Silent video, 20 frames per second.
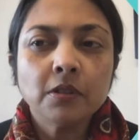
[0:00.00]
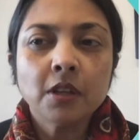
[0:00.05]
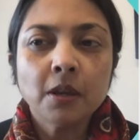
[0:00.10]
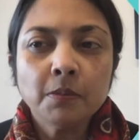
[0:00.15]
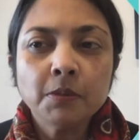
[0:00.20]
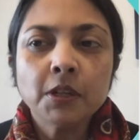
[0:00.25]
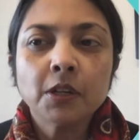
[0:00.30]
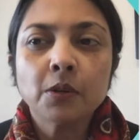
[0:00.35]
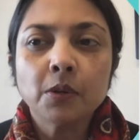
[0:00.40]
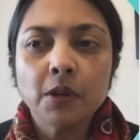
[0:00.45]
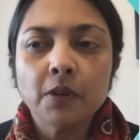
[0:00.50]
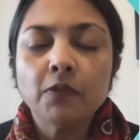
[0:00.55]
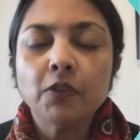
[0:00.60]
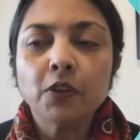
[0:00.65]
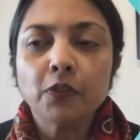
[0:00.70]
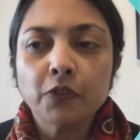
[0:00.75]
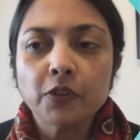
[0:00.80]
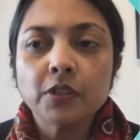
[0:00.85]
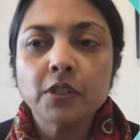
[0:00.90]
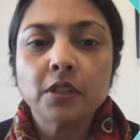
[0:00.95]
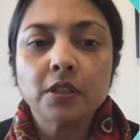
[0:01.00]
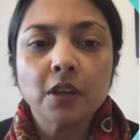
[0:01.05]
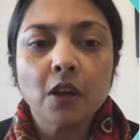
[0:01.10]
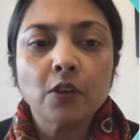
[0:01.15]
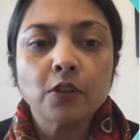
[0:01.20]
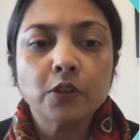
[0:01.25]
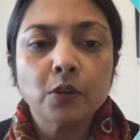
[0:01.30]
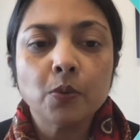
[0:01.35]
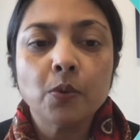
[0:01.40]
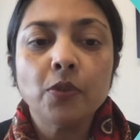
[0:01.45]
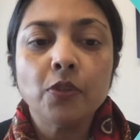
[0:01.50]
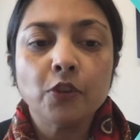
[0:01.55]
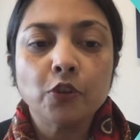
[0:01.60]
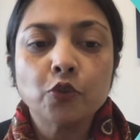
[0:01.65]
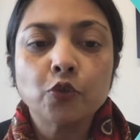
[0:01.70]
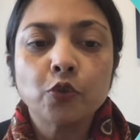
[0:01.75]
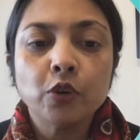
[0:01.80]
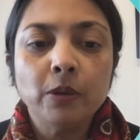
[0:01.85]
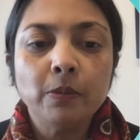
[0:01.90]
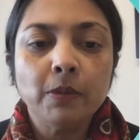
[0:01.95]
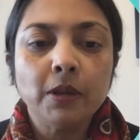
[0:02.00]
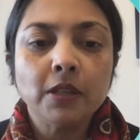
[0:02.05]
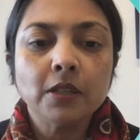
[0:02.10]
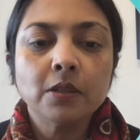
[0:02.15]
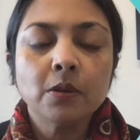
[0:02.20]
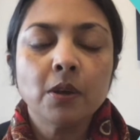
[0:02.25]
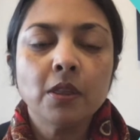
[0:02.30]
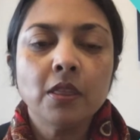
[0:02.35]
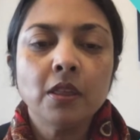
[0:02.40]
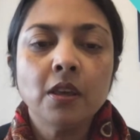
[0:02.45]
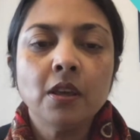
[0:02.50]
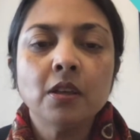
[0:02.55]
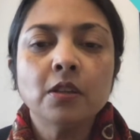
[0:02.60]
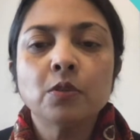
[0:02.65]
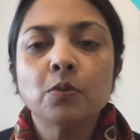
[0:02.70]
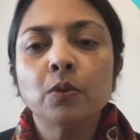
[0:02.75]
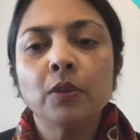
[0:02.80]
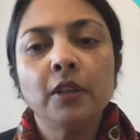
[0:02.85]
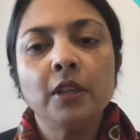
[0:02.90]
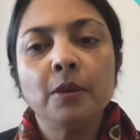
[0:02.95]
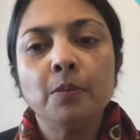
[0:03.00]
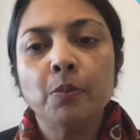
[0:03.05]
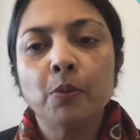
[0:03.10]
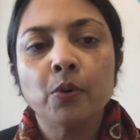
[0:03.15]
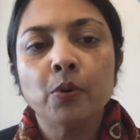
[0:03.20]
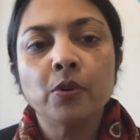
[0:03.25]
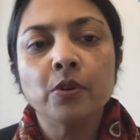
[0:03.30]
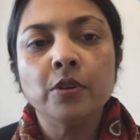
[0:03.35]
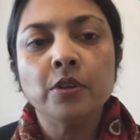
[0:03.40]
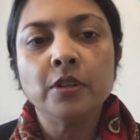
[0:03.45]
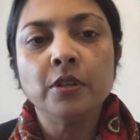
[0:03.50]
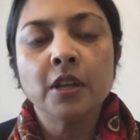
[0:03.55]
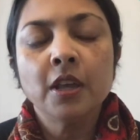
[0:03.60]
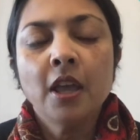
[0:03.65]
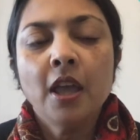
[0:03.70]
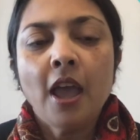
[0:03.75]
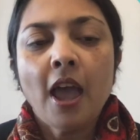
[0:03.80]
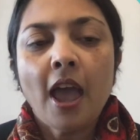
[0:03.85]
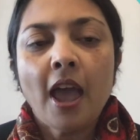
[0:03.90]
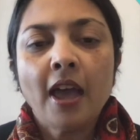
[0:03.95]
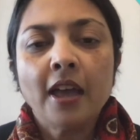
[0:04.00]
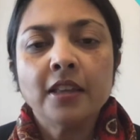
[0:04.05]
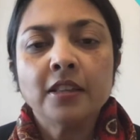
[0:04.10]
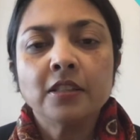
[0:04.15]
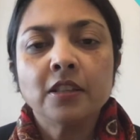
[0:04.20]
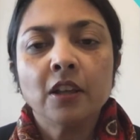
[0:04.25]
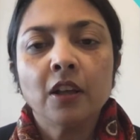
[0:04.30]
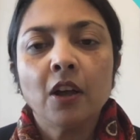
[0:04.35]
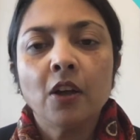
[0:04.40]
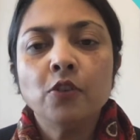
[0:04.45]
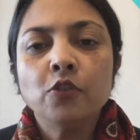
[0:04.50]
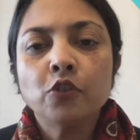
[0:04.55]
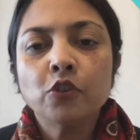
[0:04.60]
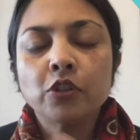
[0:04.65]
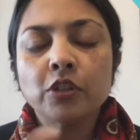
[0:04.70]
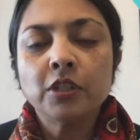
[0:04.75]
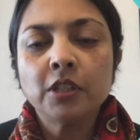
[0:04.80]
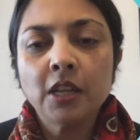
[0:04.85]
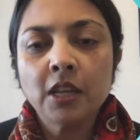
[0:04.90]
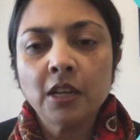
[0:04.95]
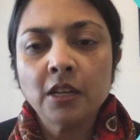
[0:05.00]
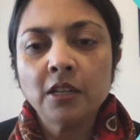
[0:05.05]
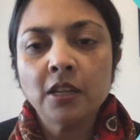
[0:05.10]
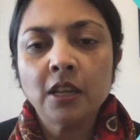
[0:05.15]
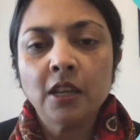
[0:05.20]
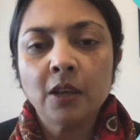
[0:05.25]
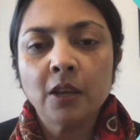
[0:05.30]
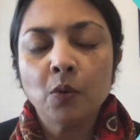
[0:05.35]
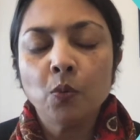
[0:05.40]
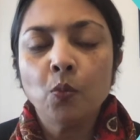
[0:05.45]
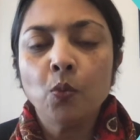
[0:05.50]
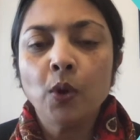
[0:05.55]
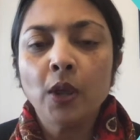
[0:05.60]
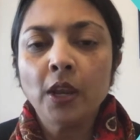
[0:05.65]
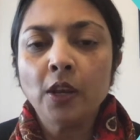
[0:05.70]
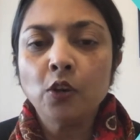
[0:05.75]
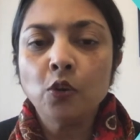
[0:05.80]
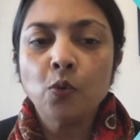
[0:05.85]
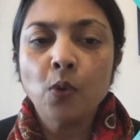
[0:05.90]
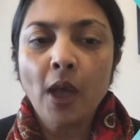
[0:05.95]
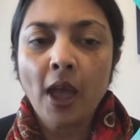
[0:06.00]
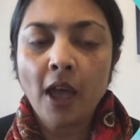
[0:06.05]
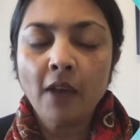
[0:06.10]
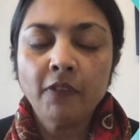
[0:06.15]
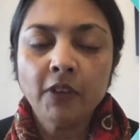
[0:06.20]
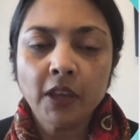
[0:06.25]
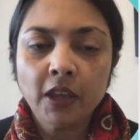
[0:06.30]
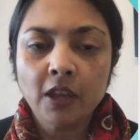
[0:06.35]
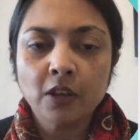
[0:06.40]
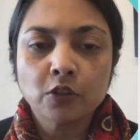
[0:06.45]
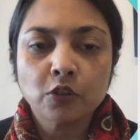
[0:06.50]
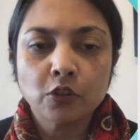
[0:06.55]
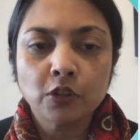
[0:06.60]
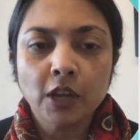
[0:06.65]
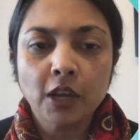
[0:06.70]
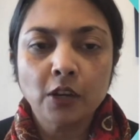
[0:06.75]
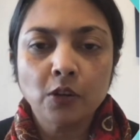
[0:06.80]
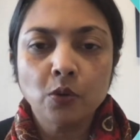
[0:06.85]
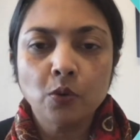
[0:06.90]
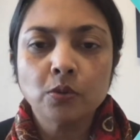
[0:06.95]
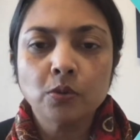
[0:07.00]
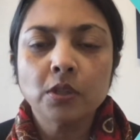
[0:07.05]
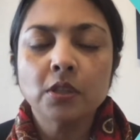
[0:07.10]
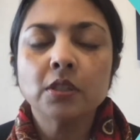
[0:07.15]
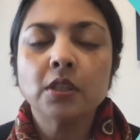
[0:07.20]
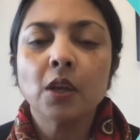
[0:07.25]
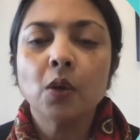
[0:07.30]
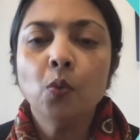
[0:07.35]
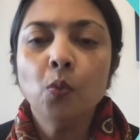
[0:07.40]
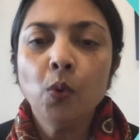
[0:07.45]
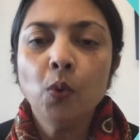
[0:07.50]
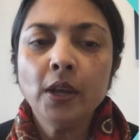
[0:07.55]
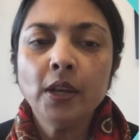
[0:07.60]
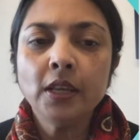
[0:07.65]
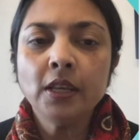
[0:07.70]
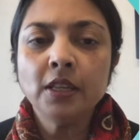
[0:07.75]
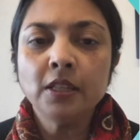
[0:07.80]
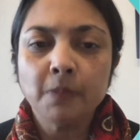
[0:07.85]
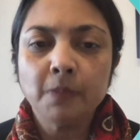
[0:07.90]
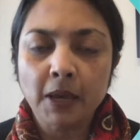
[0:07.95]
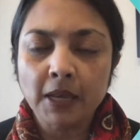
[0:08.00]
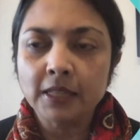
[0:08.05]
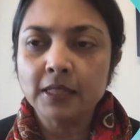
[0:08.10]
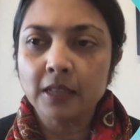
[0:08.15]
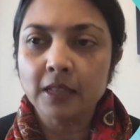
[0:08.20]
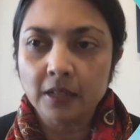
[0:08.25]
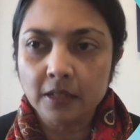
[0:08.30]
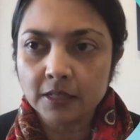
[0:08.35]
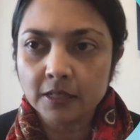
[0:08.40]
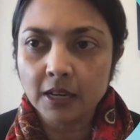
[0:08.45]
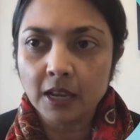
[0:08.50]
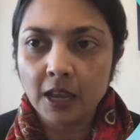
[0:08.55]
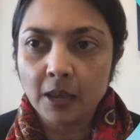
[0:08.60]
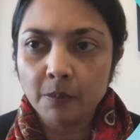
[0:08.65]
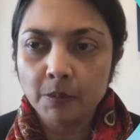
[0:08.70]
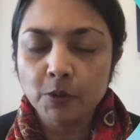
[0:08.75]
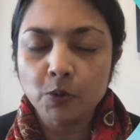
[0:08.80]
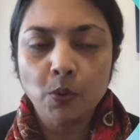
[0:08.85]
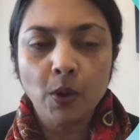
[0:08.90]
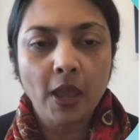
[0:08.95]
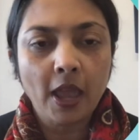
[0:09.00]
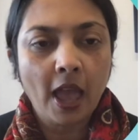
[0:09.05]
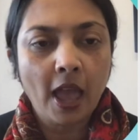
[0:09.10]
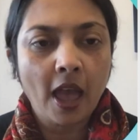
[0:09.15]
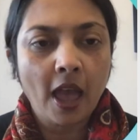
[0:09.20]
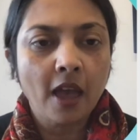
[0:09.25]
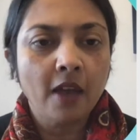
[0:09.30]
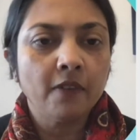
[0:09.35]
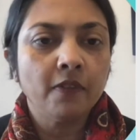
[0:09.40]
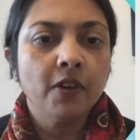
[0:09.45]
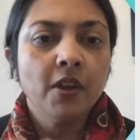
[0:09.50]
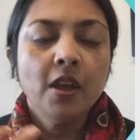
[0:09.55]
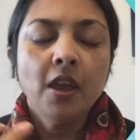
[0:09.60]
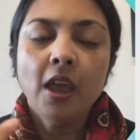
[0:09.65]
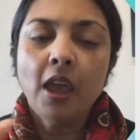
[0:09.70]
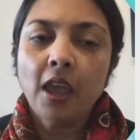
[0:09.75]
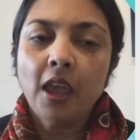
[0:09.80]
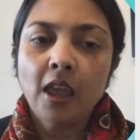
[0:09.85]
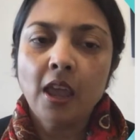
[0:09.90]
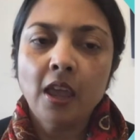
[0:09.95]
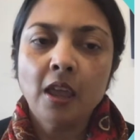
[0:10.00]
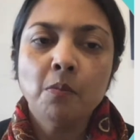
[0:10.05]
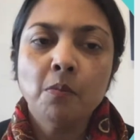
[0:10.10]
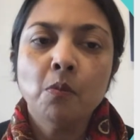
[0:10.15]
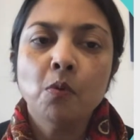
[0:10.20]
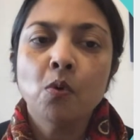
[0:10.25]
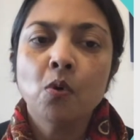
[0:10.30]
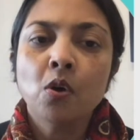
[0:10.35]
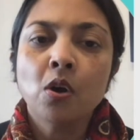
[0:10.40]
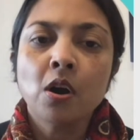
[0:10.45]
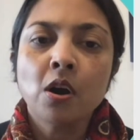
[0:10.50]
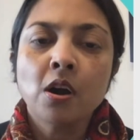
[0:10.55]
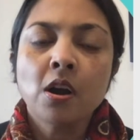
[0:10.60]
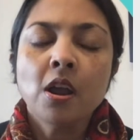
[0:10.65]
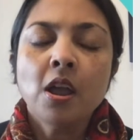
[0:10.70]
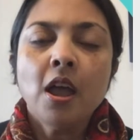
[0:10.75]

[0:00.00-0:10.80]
degree of differences also in the treatment. So I think it's really important as understanding when you have a cancer diagnosis, like what is my cell type? Do I have a more